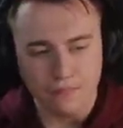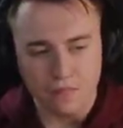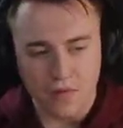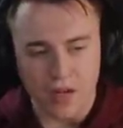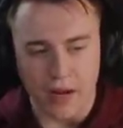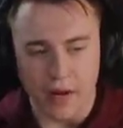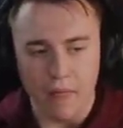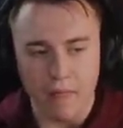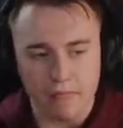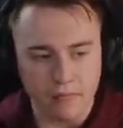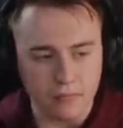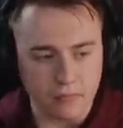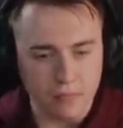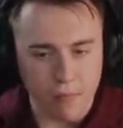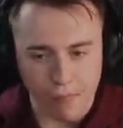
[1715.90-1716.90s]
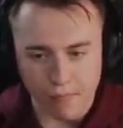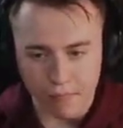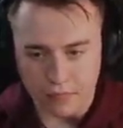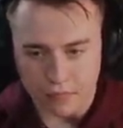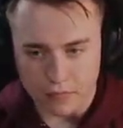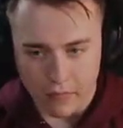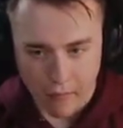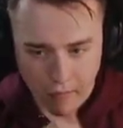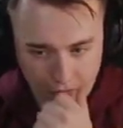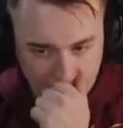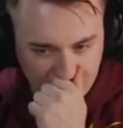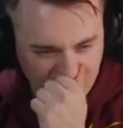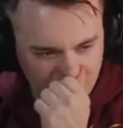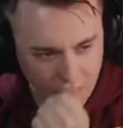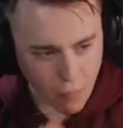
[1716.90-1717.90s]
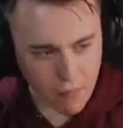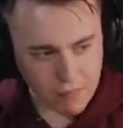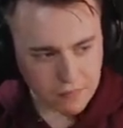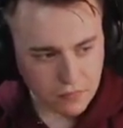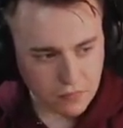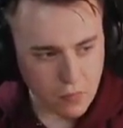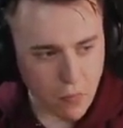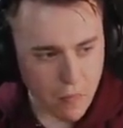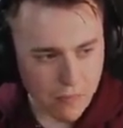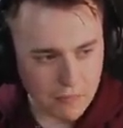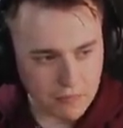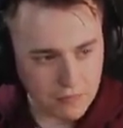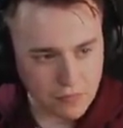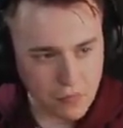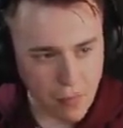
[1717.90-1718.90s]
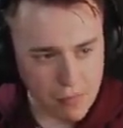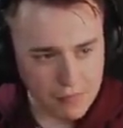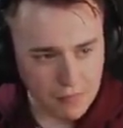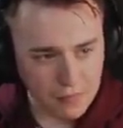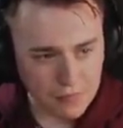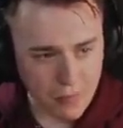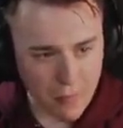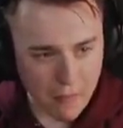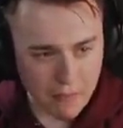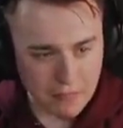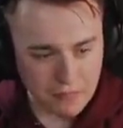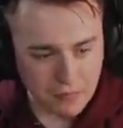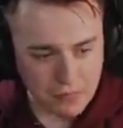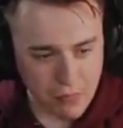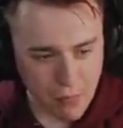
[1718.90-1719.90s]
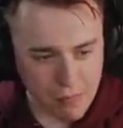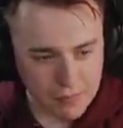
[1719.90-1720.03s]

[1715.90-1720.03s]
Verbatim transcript: Yeah. Whenever a bot would copy my name, there was like a weird question mark at the end of it. It couldn't copy my name